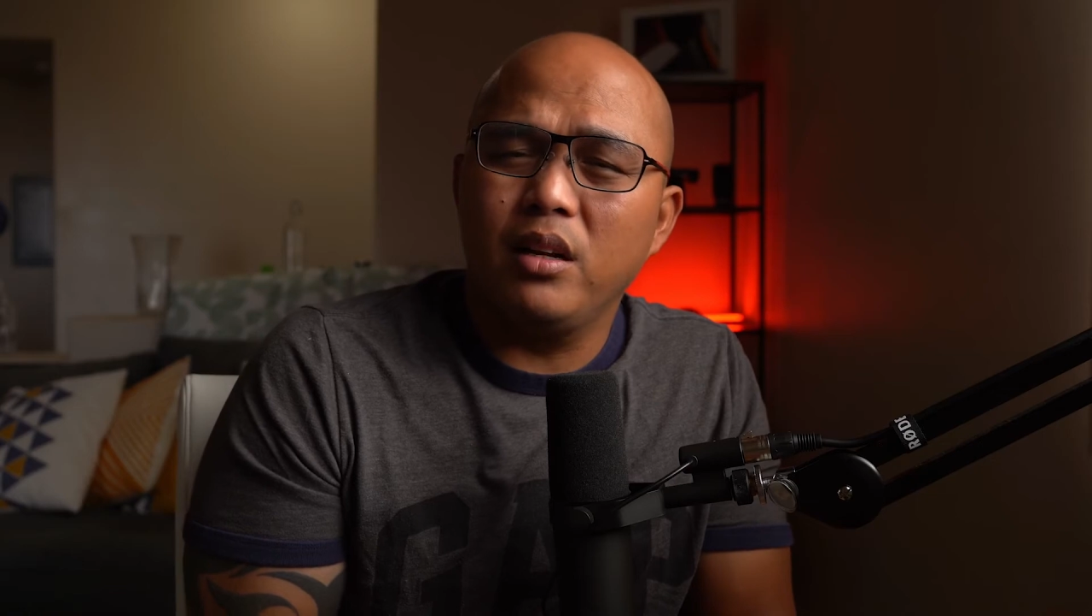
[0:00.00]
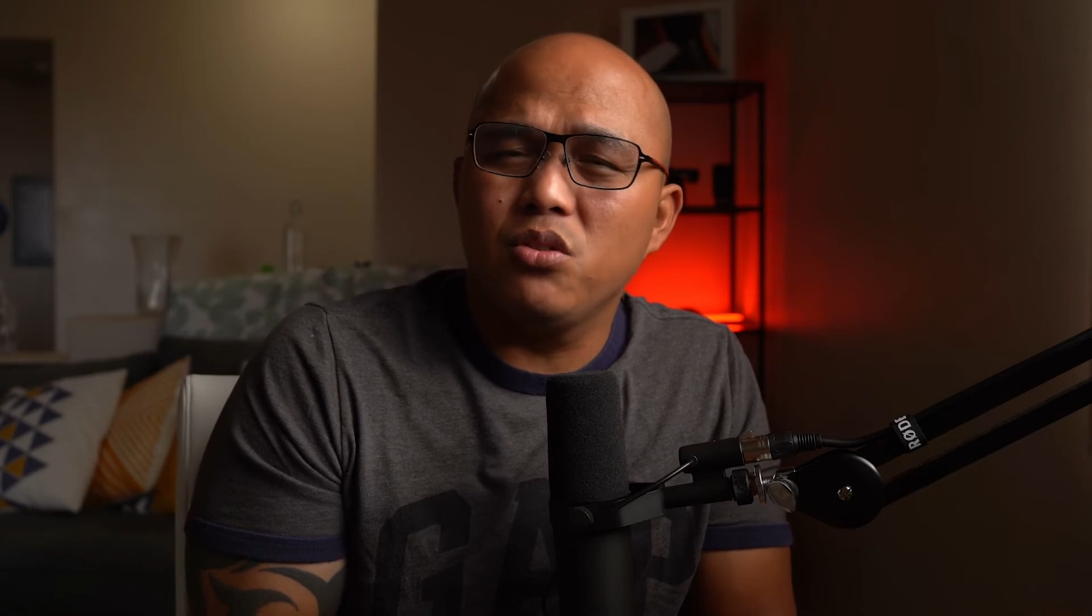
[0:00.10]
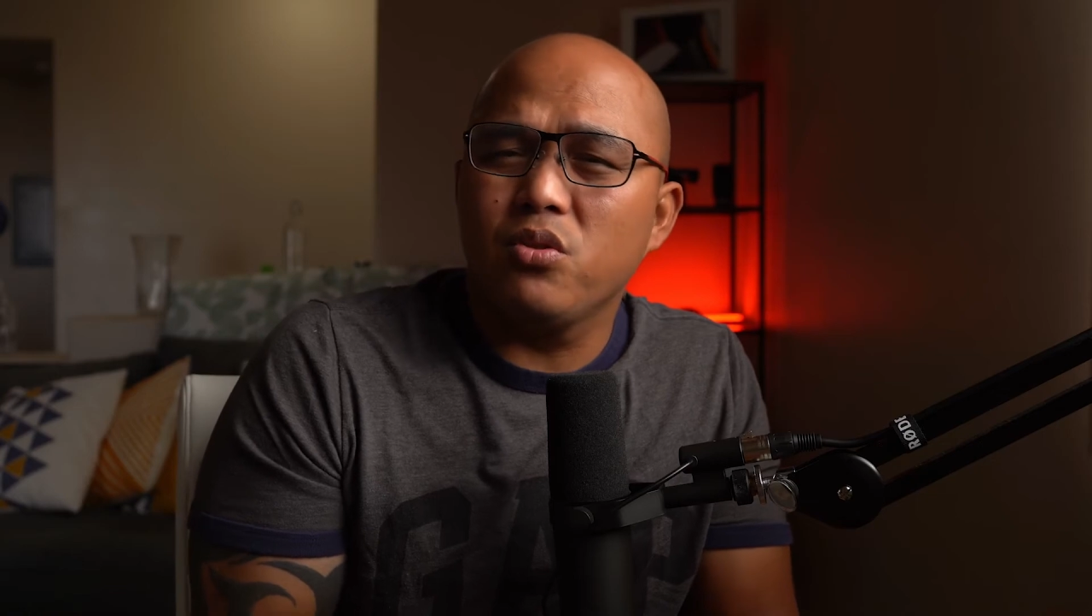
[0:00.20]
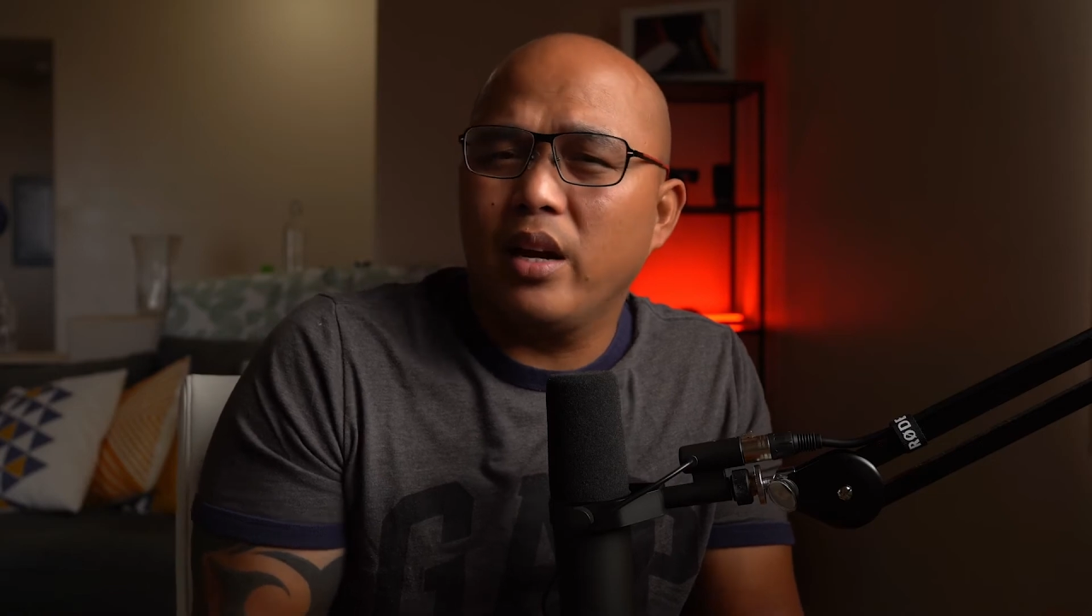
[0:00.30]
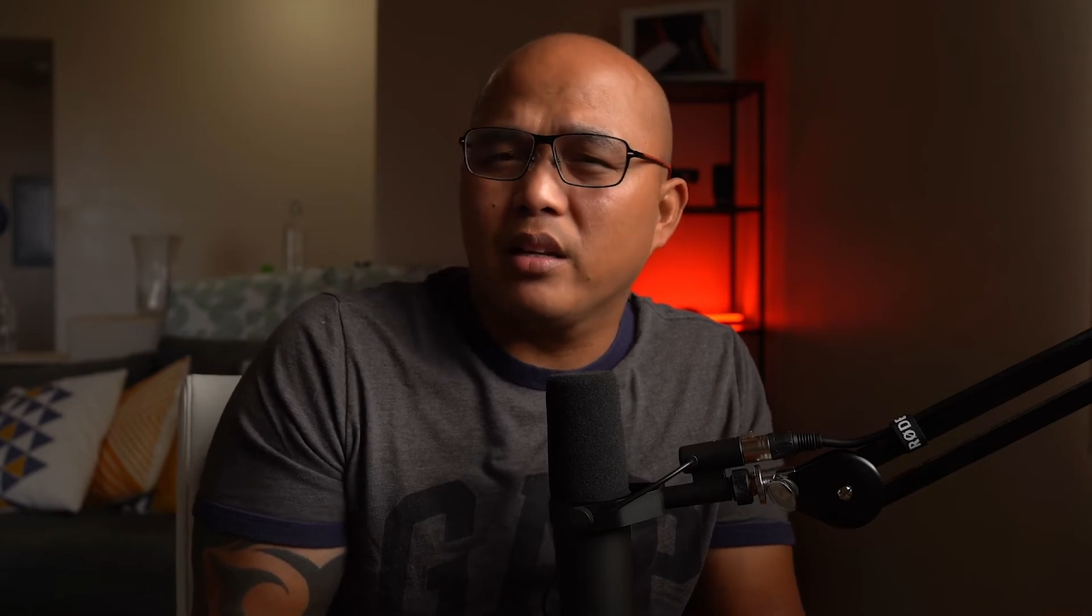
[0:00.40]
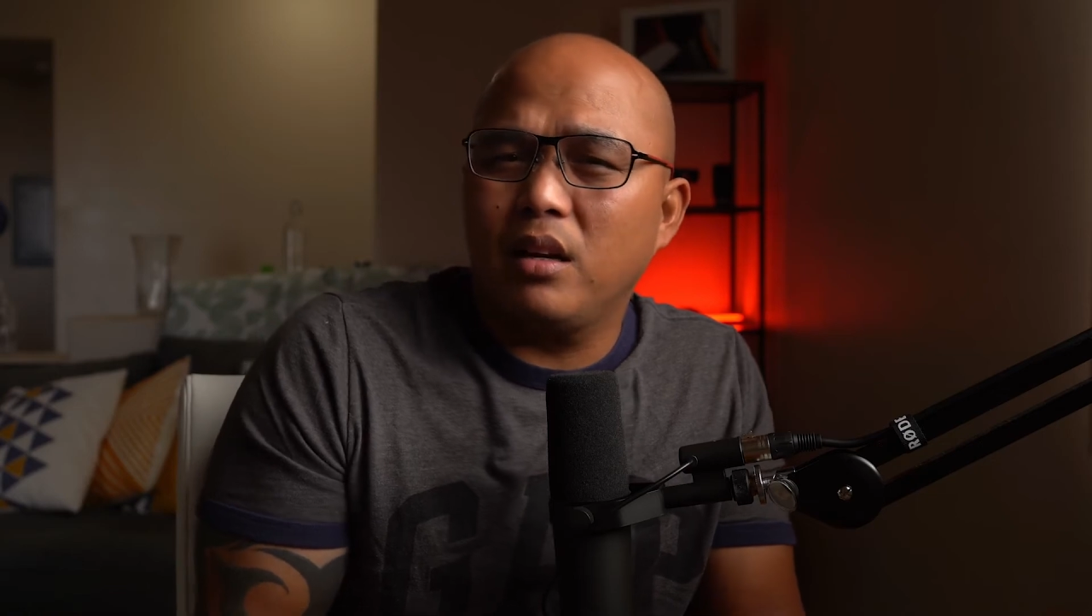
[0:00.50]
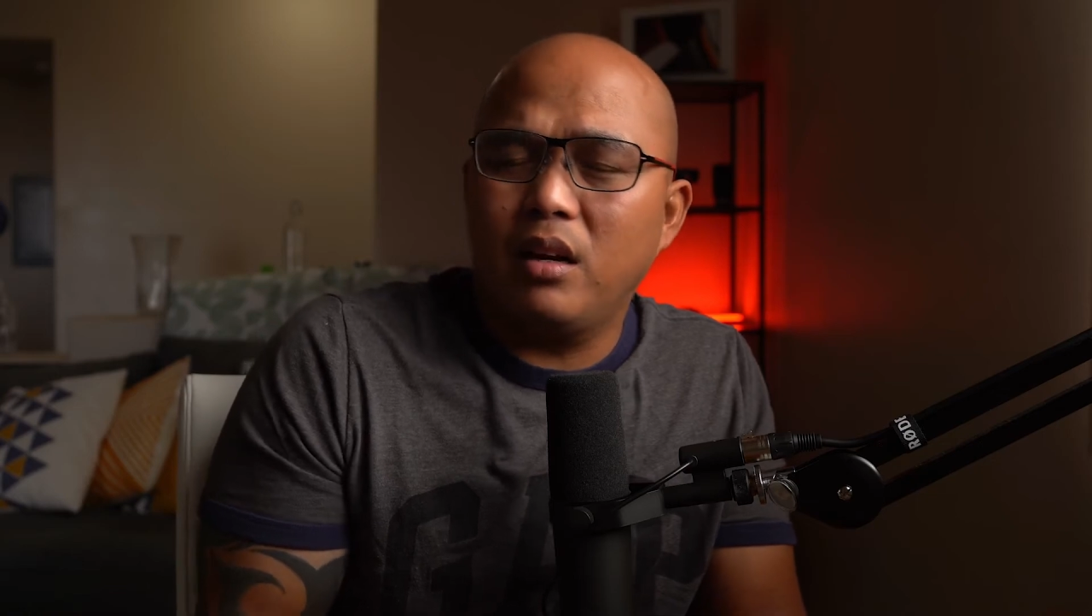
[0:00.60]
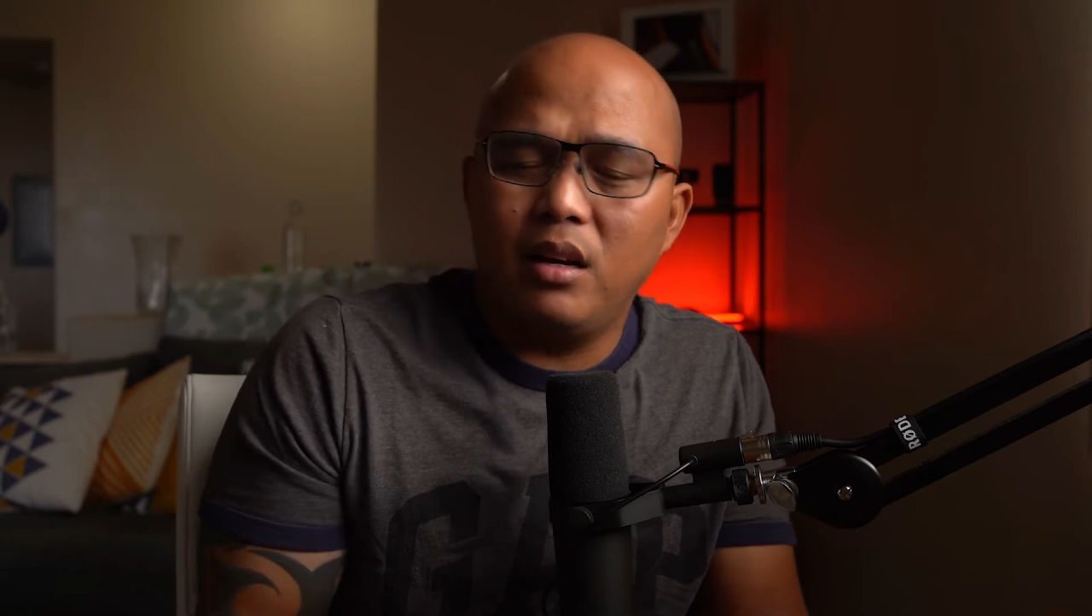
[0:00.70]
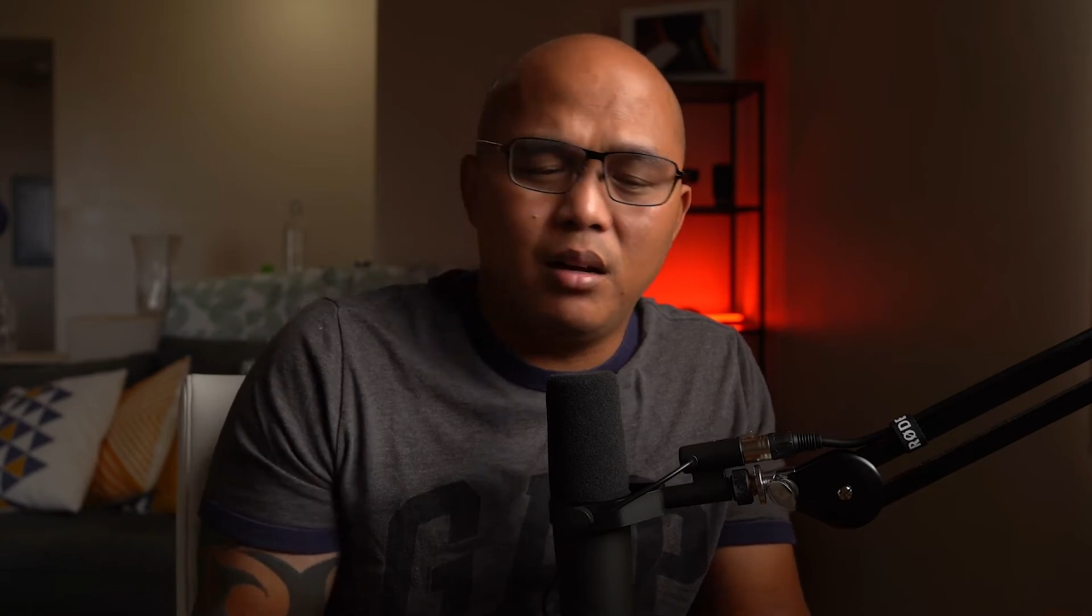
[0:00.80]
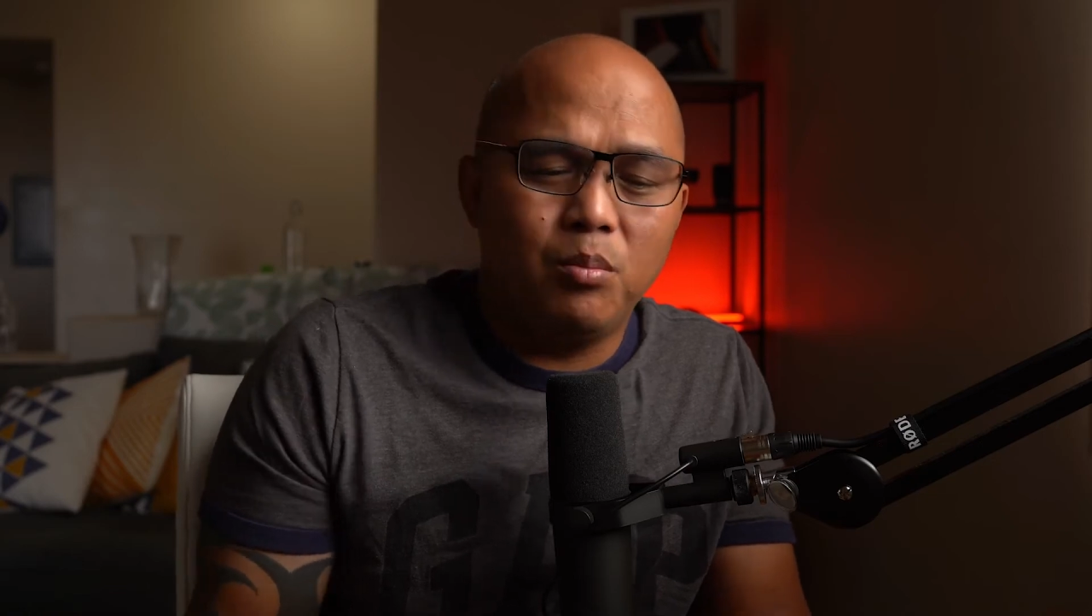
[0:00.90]
you get there
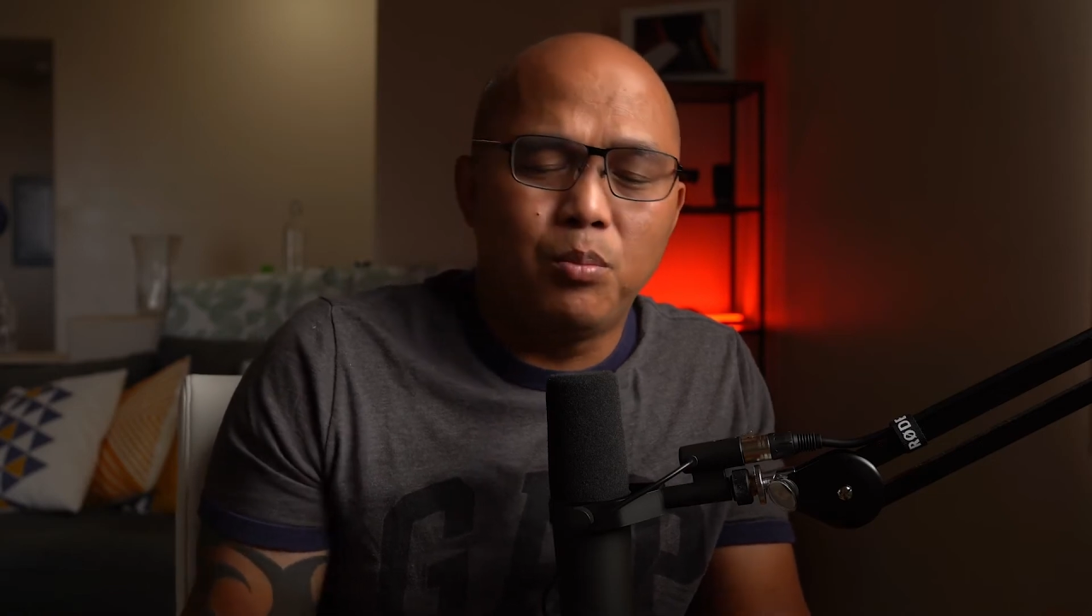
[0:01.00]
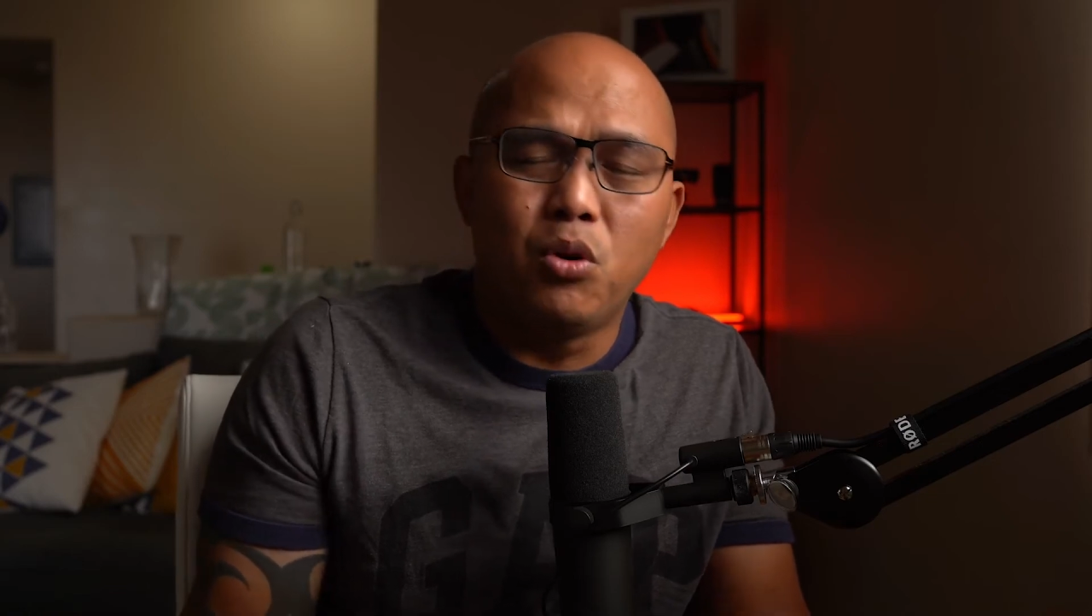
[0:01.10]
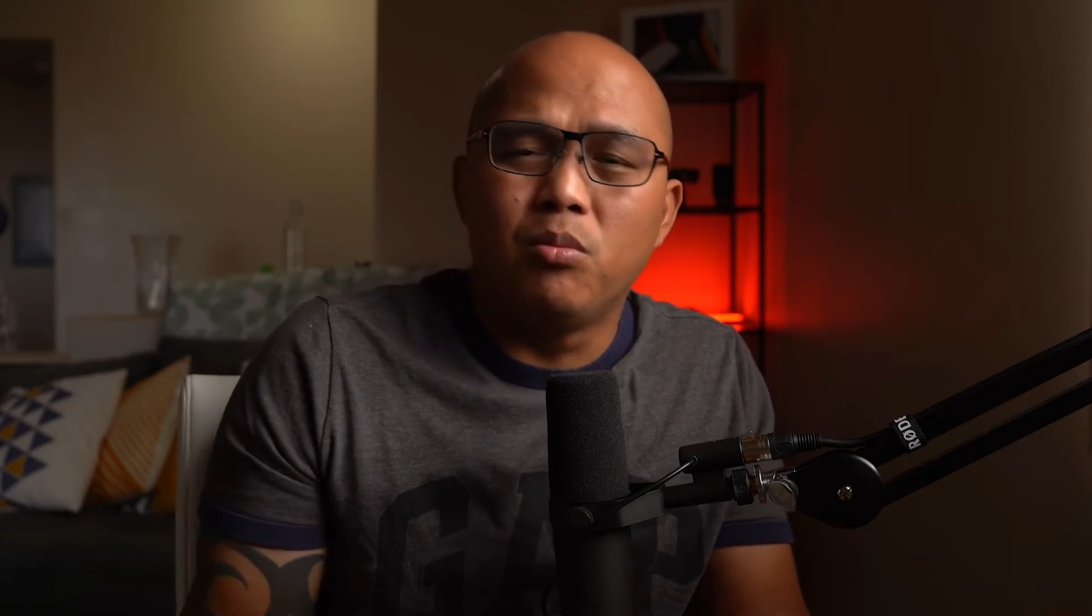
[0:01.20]
and then boom,